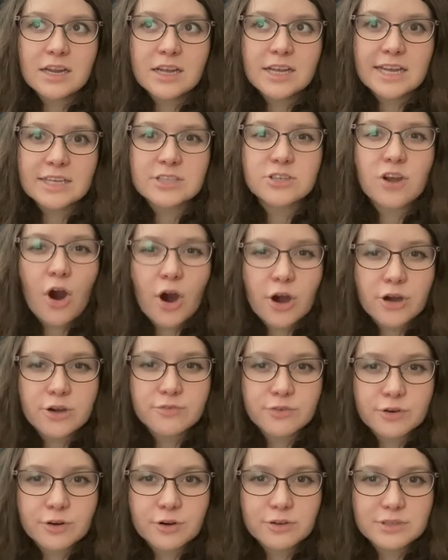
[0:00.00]
gets harder
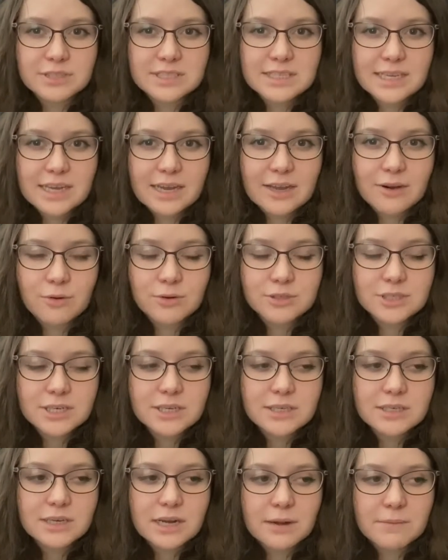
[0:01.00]
for girls as they get
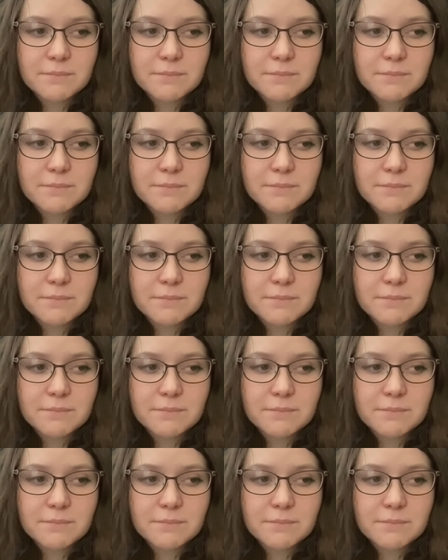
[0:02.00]
older.